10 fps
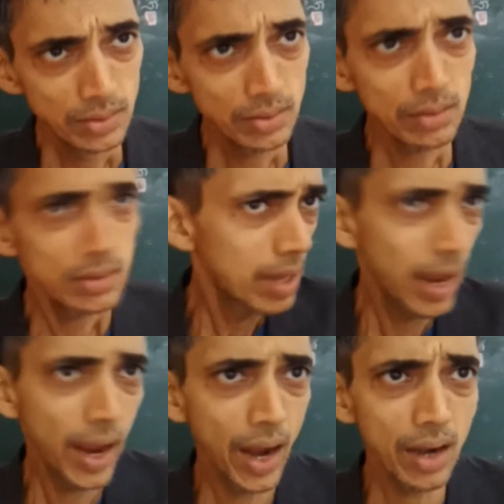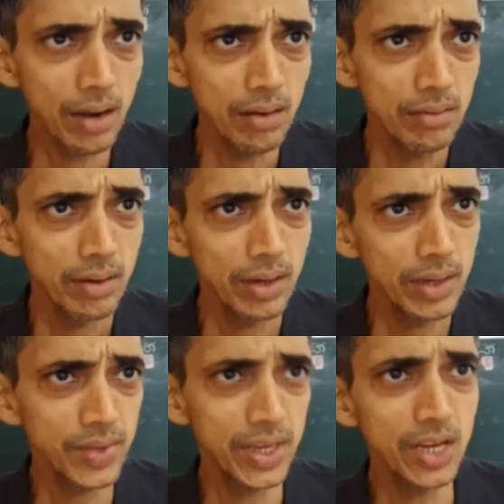So there
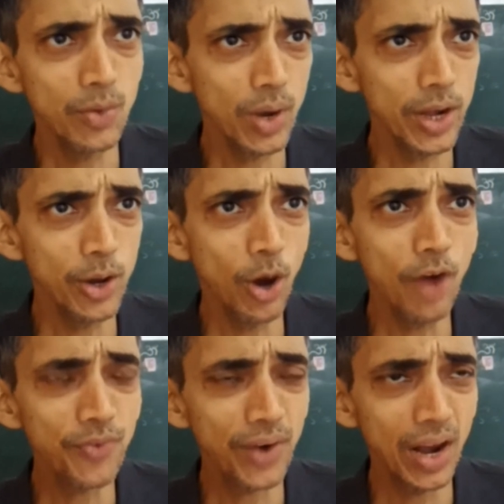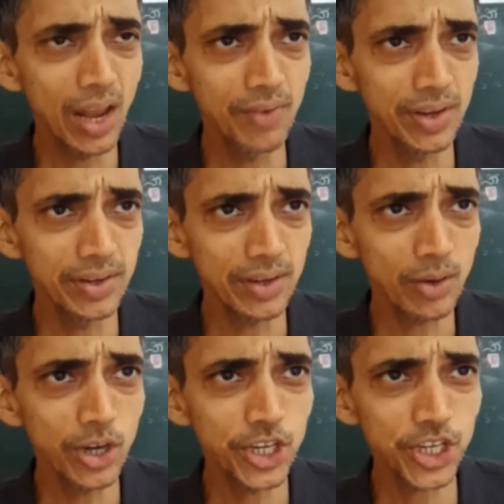is equally of relevant a
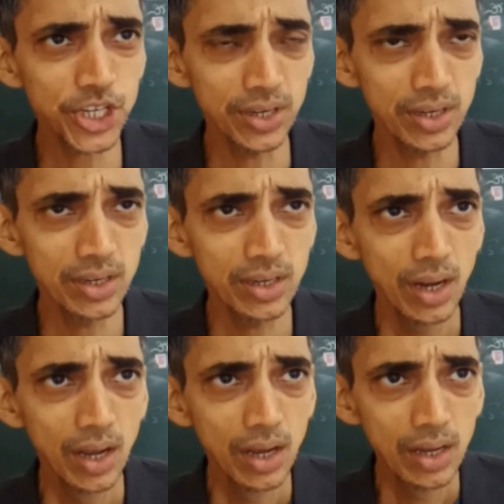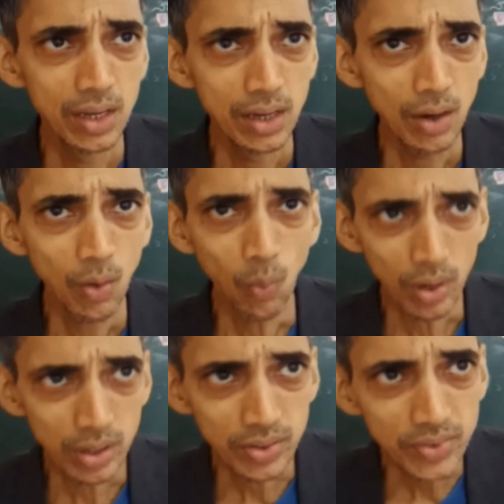question,
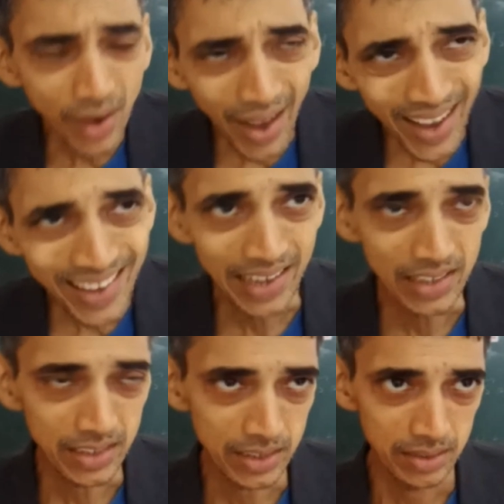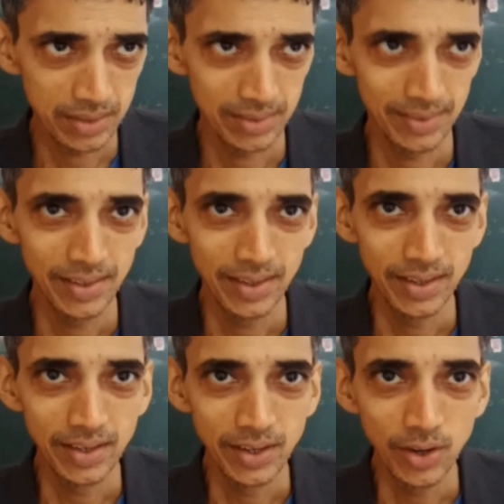what is gradient?
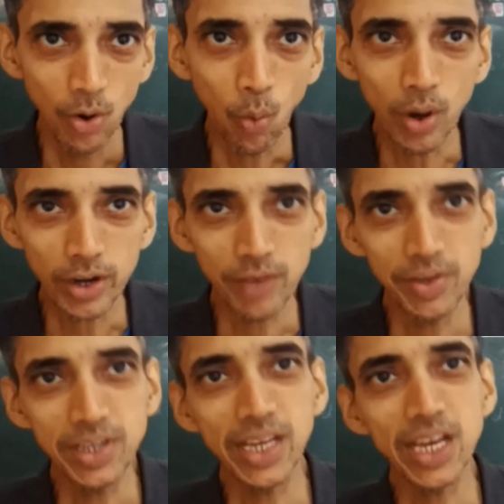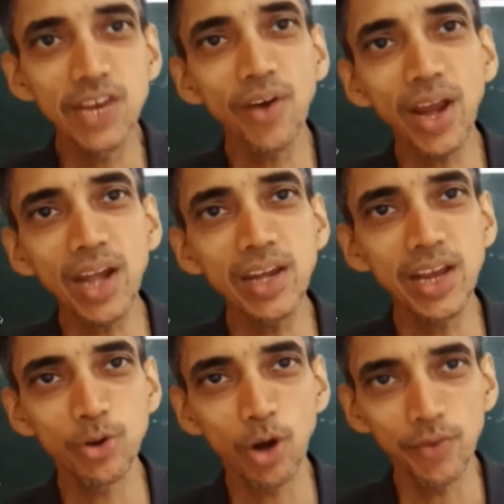What are we taking
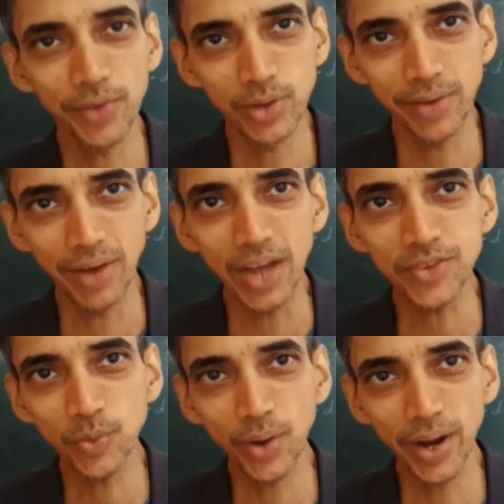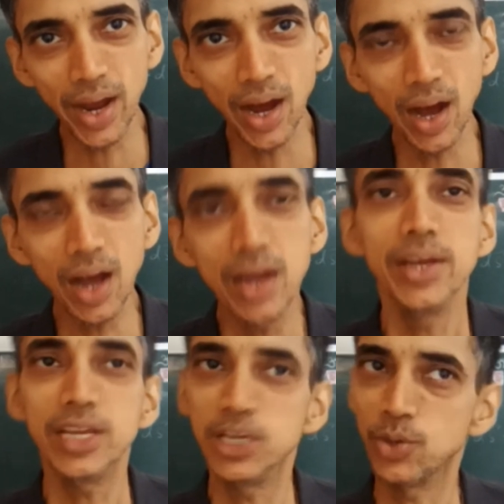gradient of? As we have asked over here,
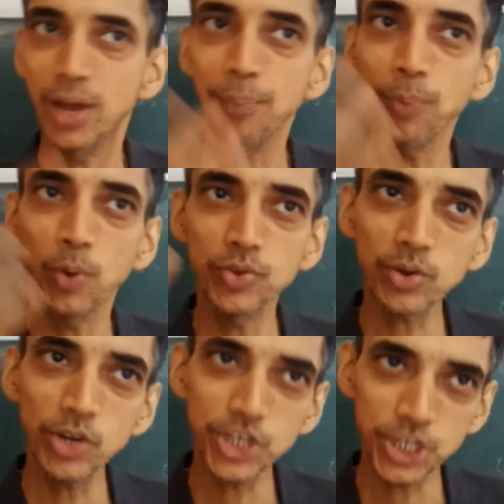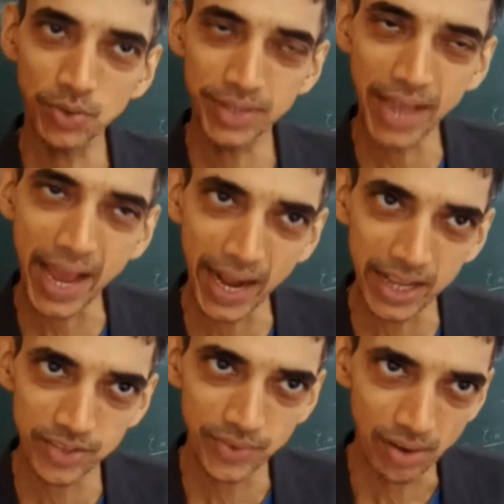you would have posed a question over there
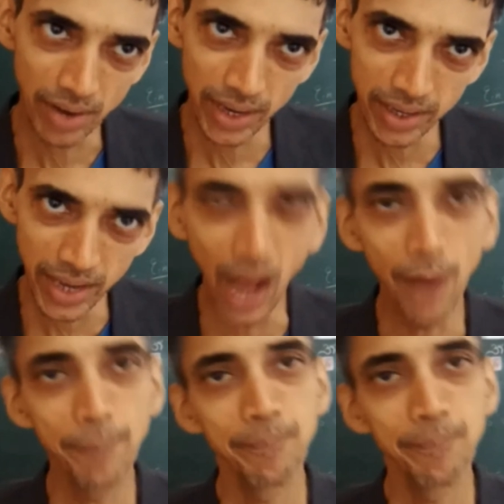as well, right? Yeah.